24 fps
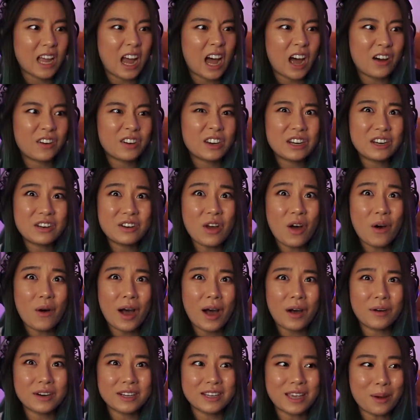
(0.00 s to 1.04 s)
How do he know
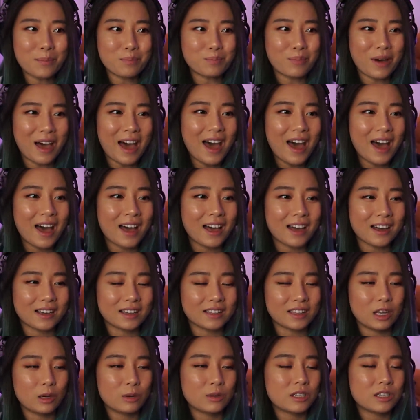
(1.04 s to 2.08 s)
how to get
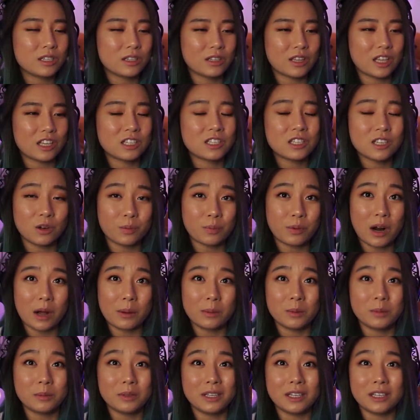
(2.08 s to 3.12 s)
back? That's still
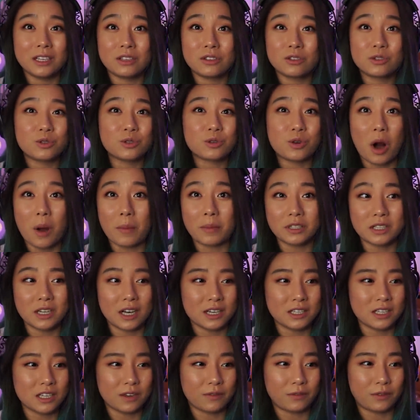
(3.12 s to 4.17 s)
probably
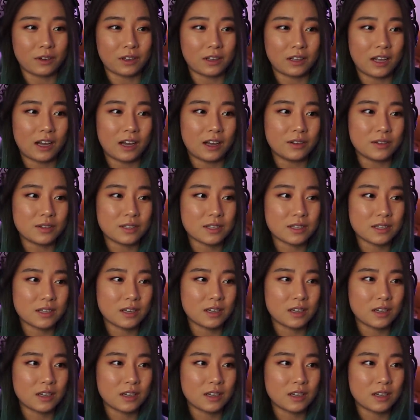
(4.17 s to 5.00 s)
traumatizing for Klaus.